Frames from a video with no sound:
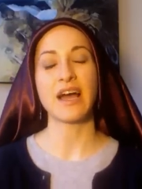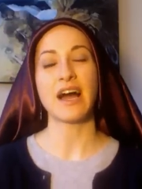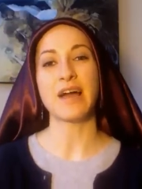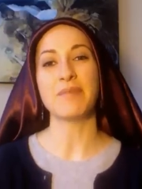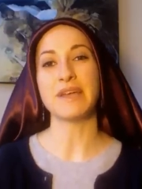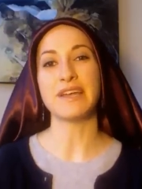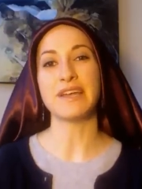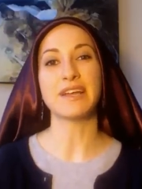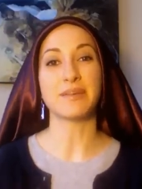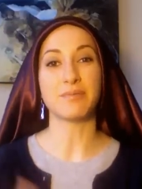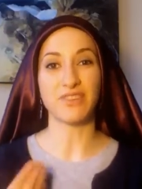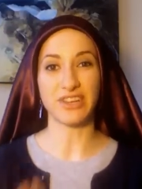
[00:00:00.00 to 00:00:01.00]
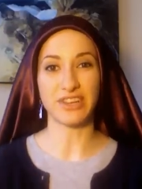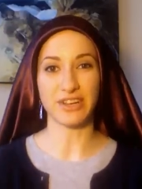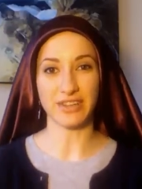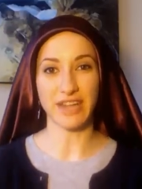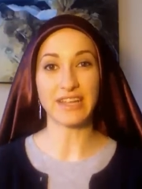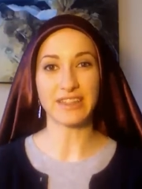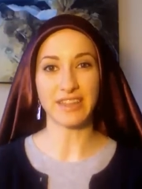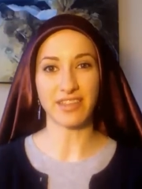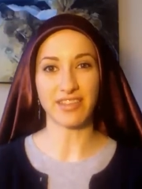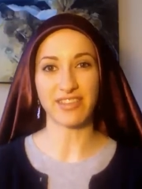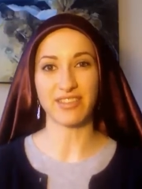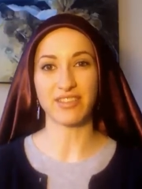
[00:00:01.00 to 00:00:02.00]
I made a video like
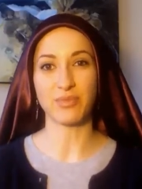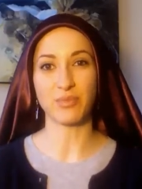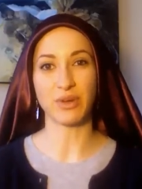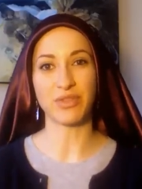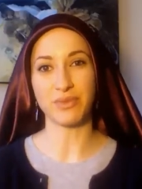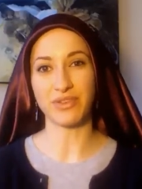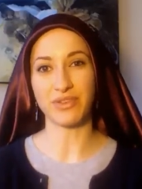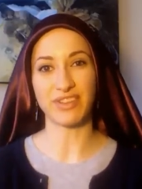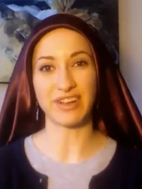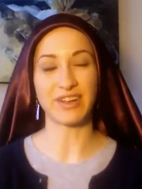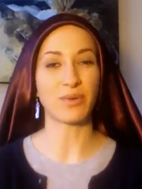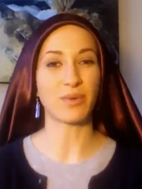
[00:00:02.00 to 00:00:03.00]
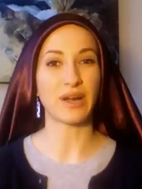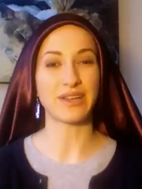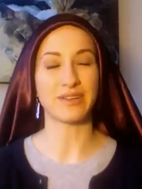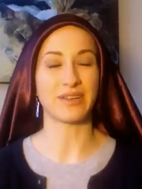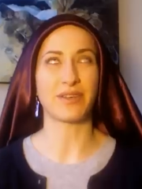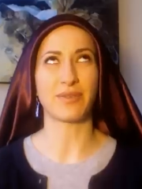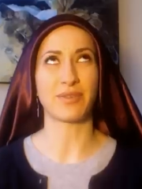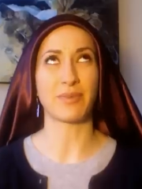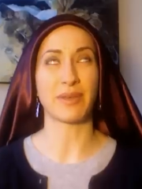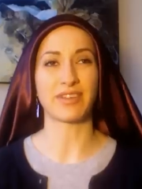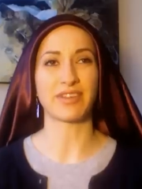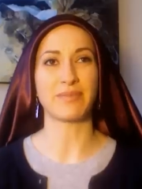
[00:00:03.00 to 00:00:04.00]
this with music quite, it was
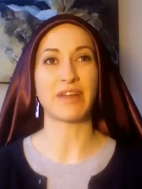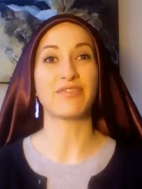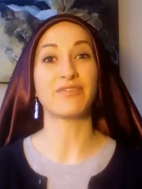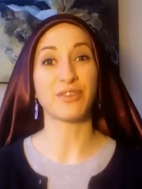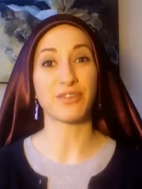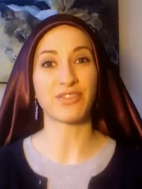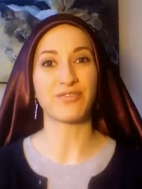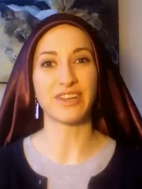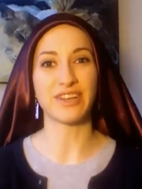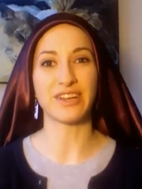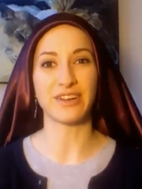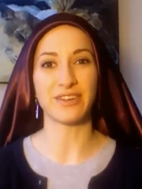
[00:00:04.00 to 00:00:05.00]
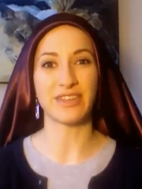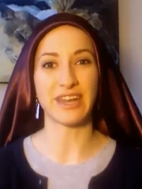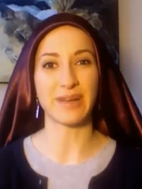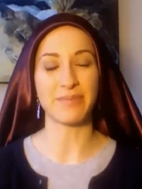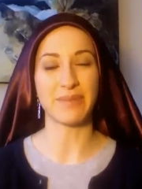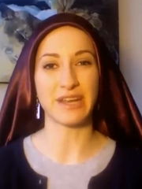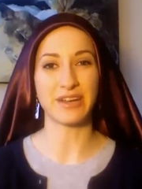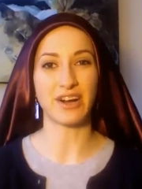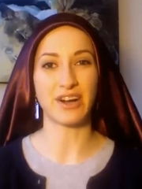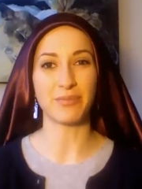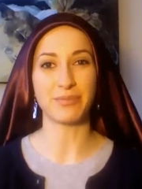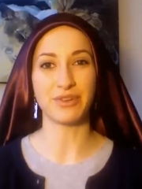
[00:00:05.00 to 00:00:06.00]
basically my first video that I made
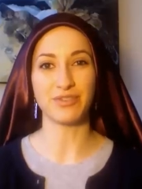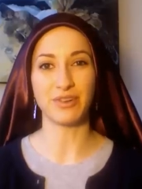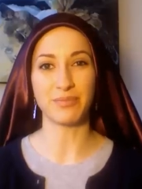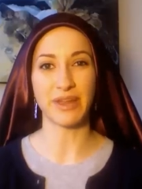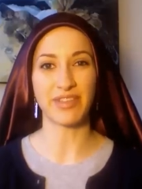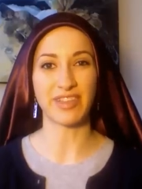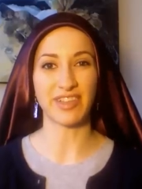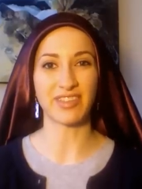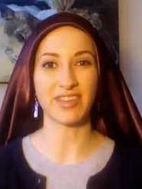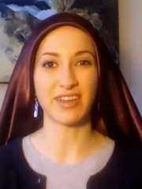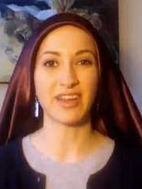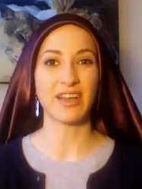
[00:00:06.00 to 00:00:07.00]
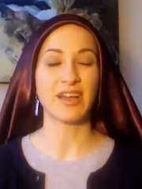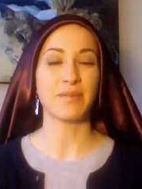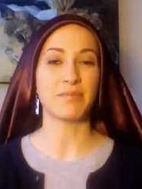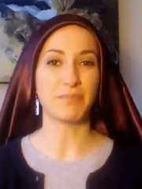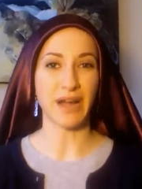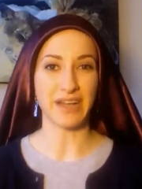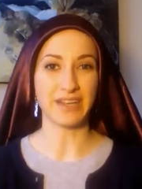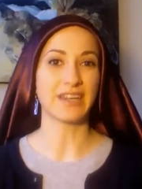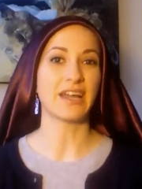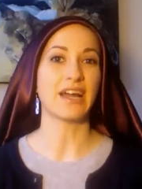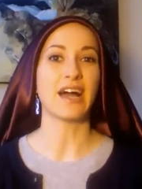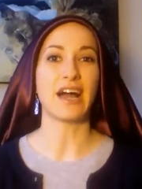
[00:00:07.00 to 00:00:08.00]
called Beautiful Basics, but
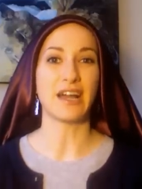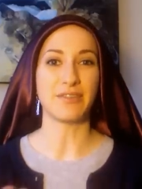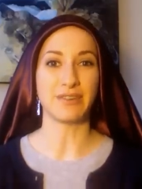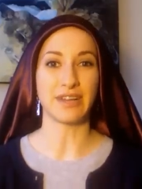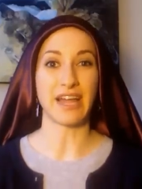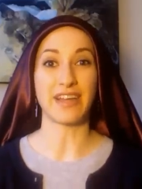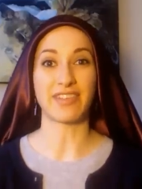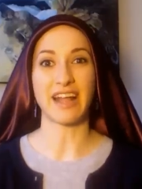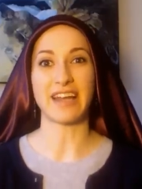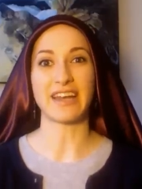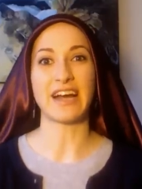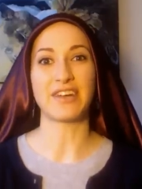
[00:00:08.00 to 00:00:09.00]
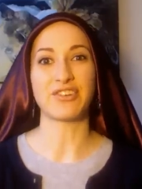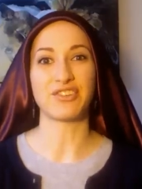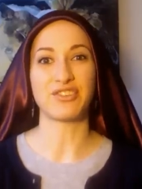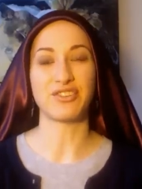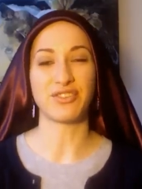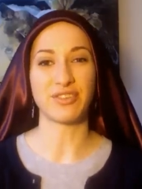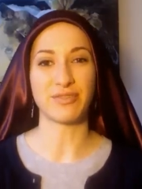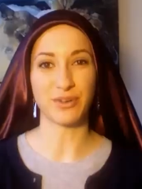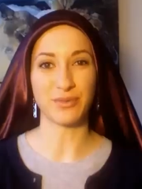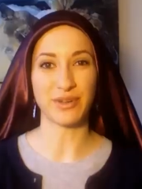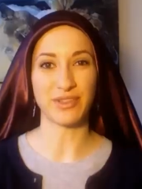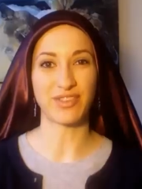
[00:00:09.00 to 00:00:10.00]
I realized that I should do some
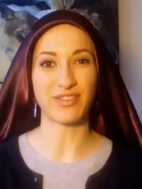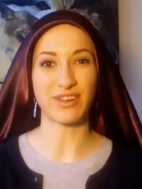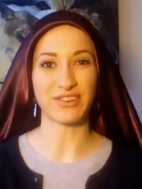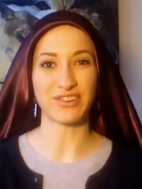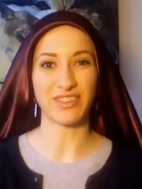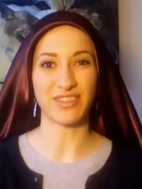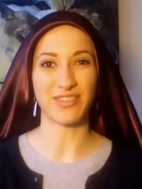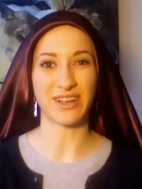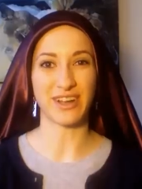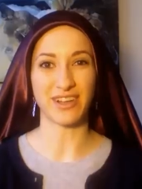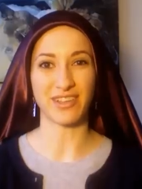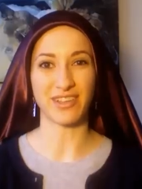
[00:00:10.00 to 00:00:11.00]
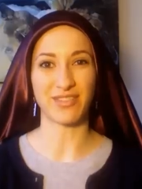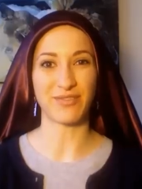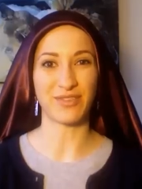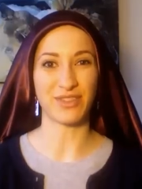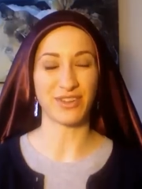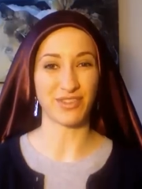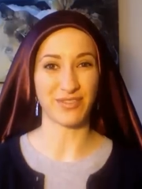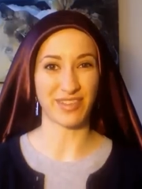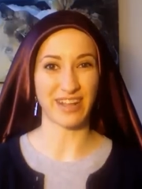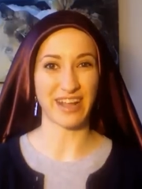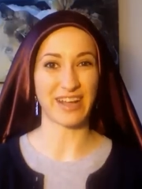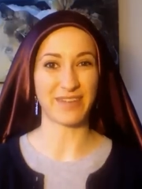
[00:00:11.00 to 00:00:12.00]
verbal instructions because for those of
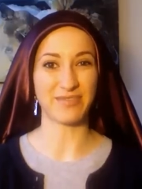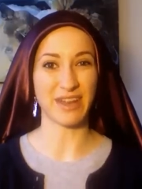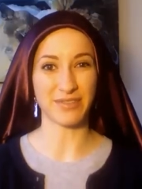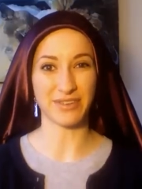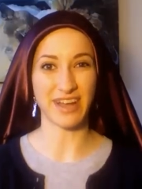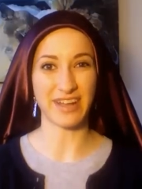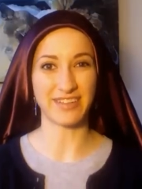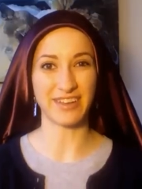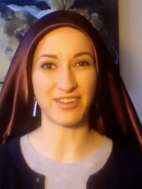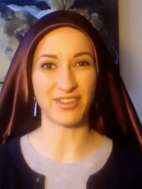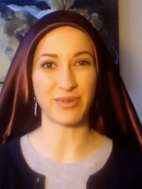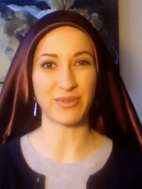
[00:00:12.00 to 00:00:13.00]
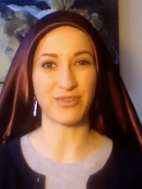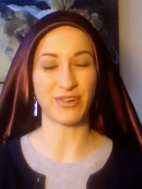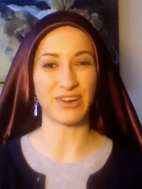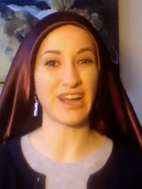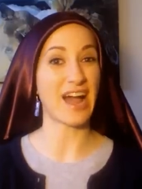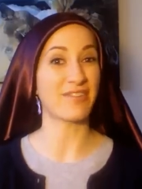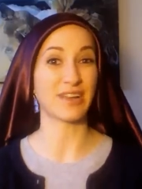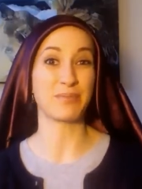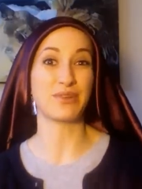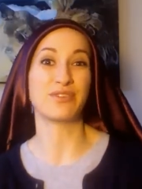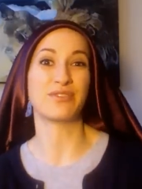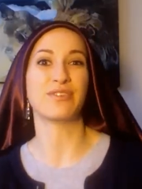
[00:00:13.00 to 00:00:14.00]
us that have never tied tichels before, having a
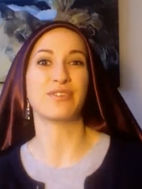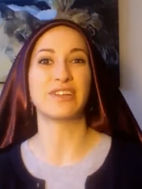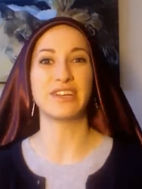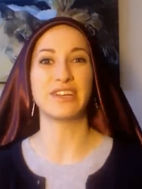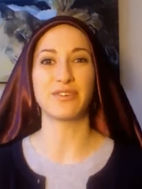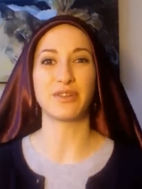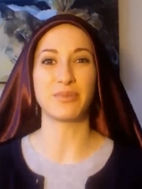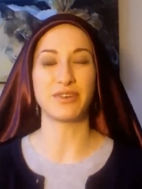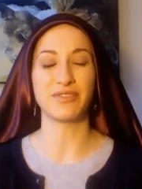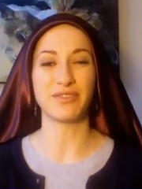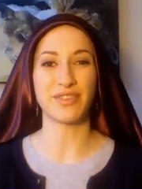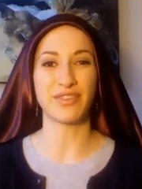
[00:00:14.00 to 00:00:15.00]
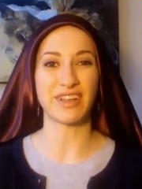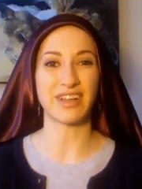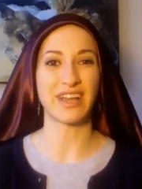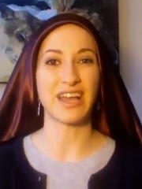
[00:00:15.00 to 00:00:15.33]
beautiful video with beautiful music